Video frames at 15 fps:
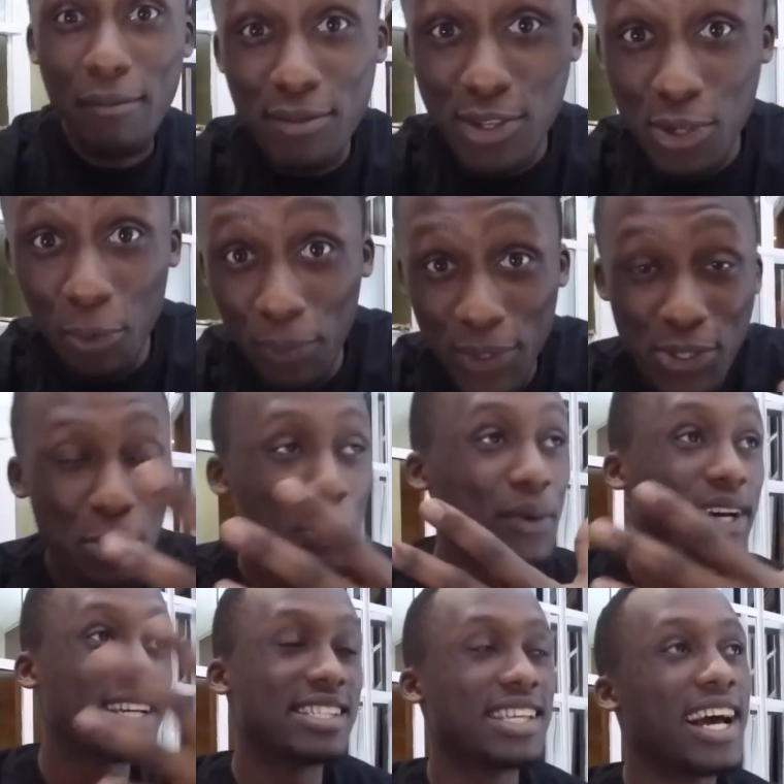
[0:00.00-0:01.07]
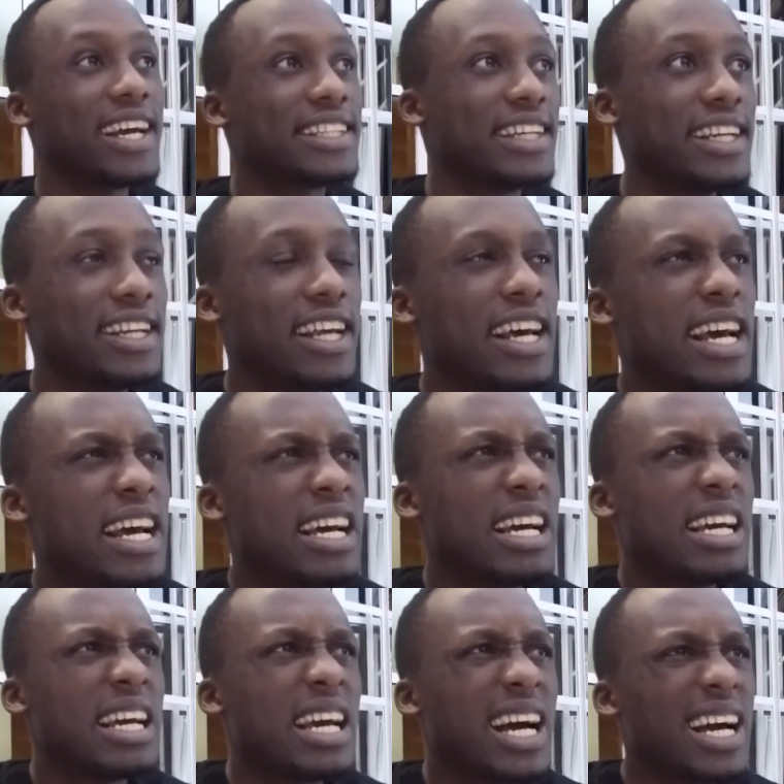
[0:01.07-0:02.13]
I'm super excited.
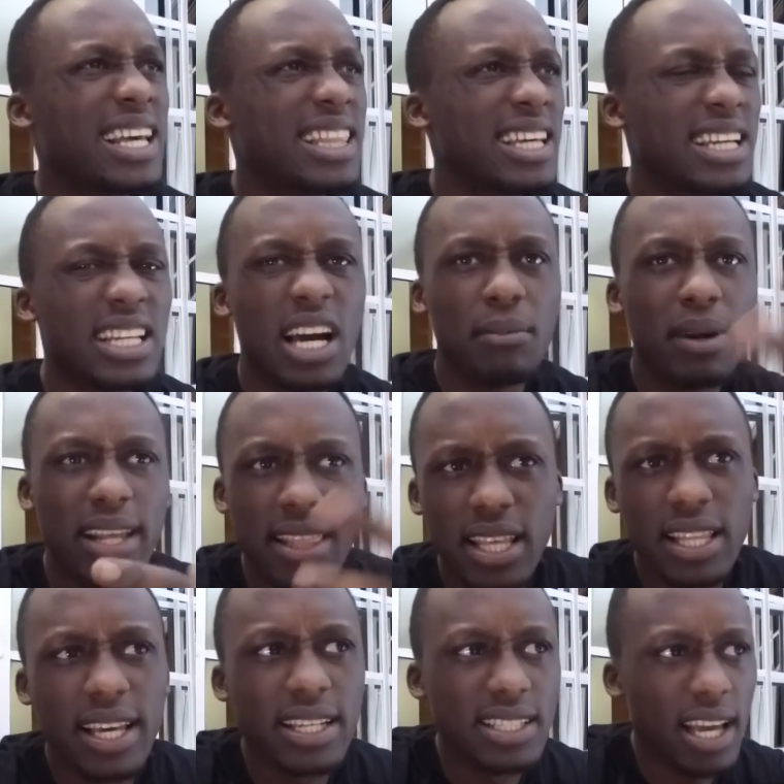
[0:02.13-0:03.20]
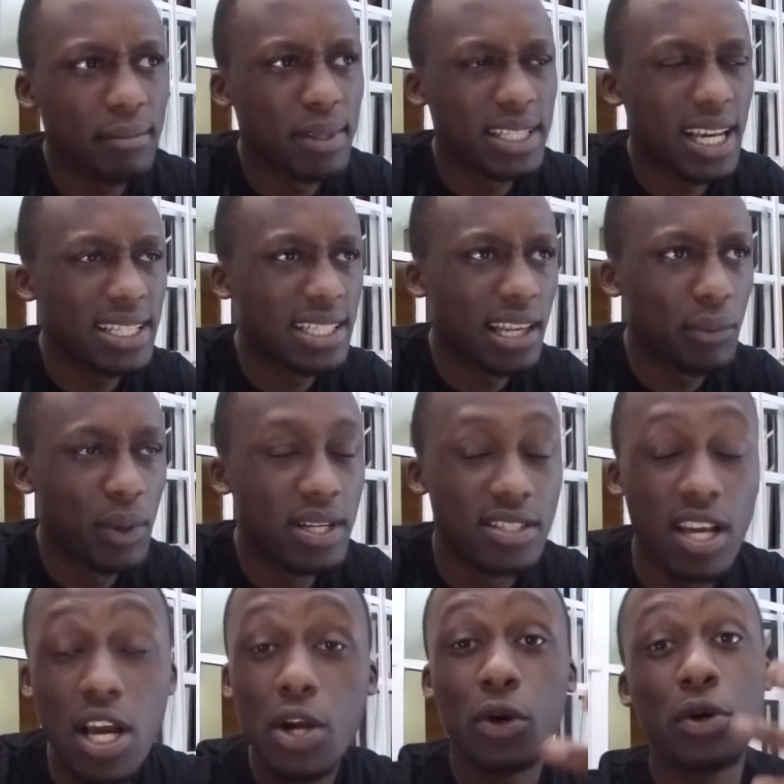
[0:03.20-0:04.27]
I think the excitement actually went
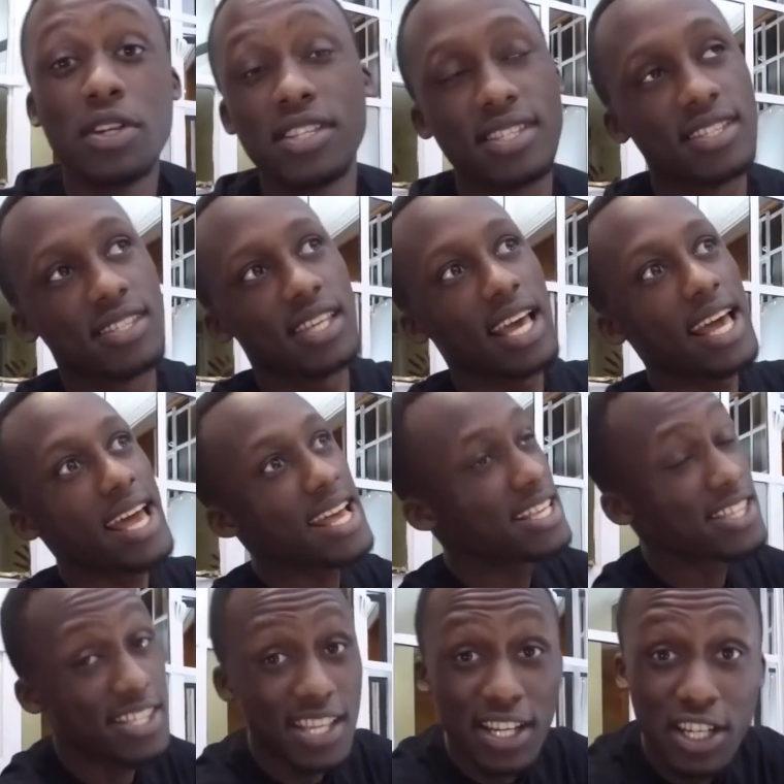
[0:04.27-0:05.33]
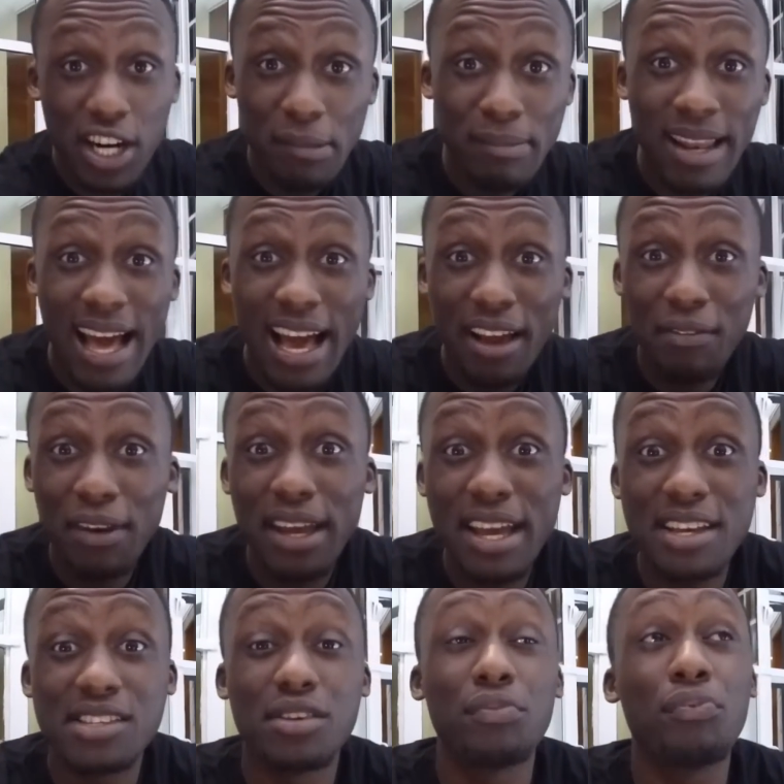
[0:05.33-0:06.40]
because Instagram Live
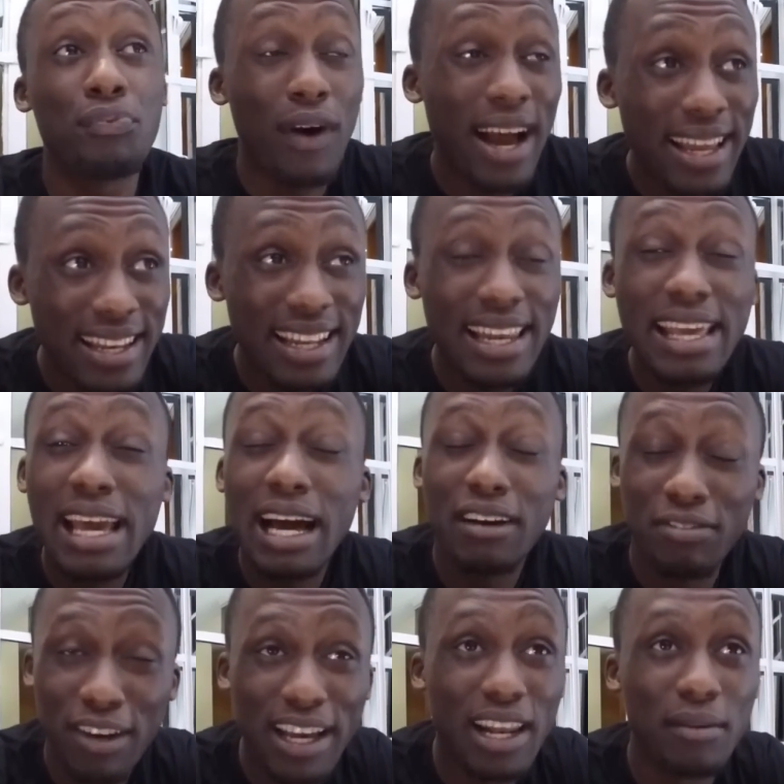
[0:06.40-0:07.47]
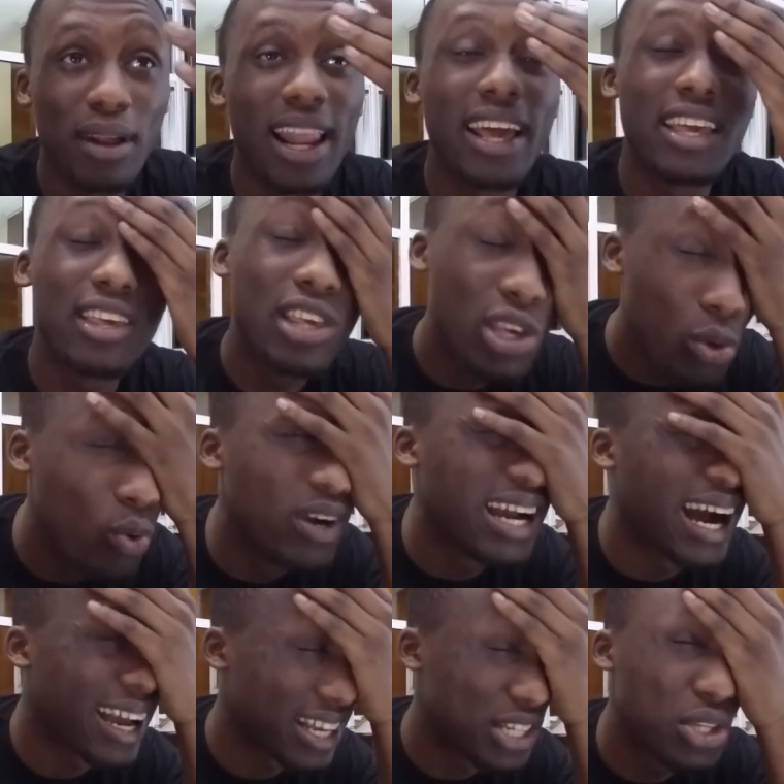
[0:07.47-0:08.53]
is finally available. Like, you
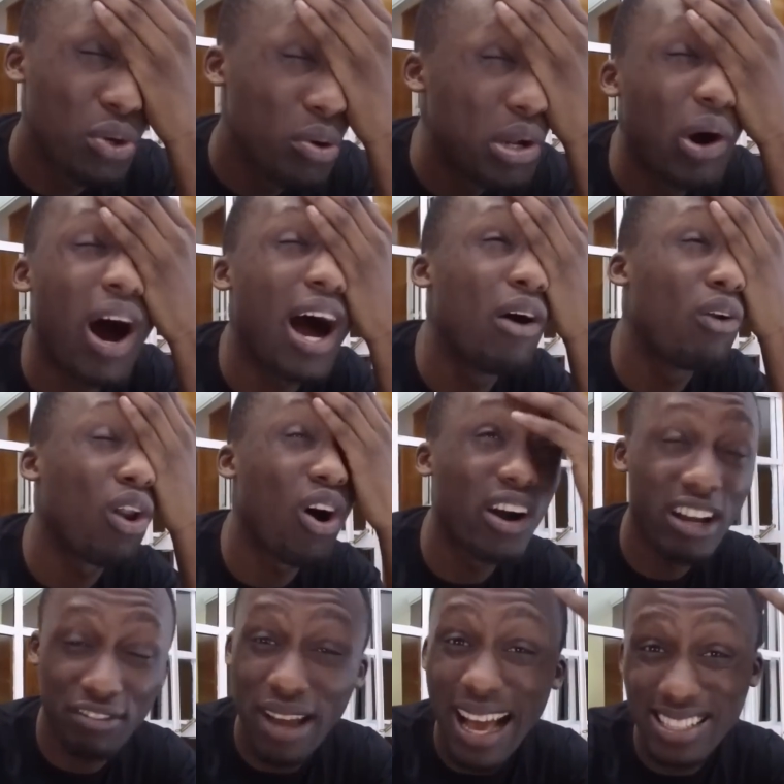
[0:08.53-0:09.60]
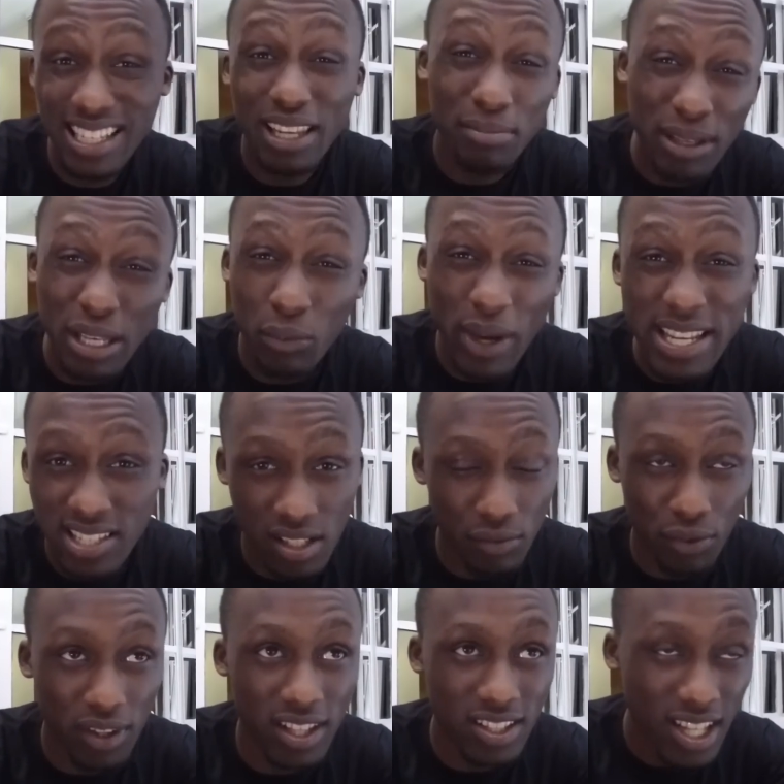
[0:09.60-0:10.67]
guys, you know how long I've actually been waiting
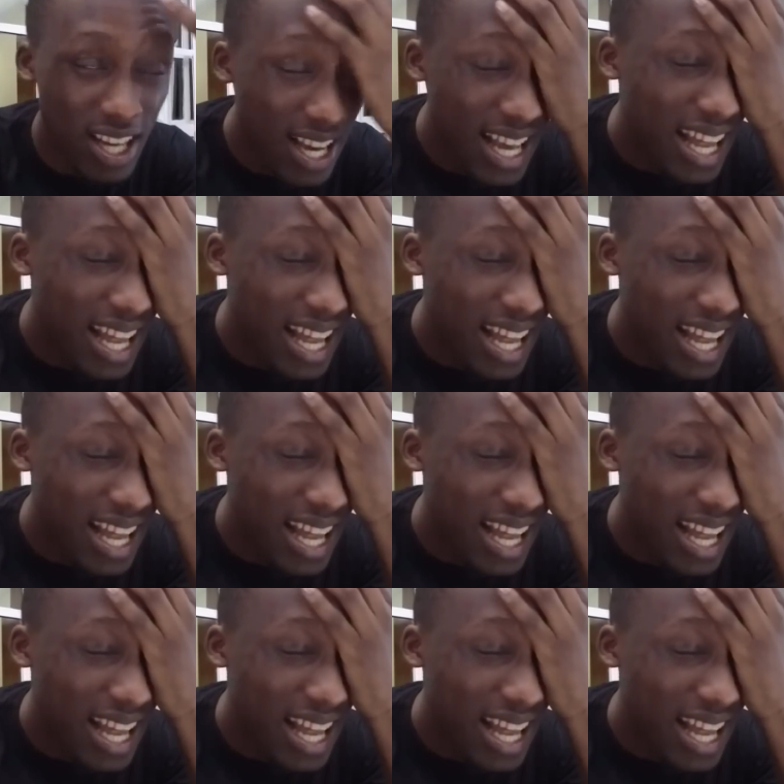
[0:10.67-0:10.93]
for this.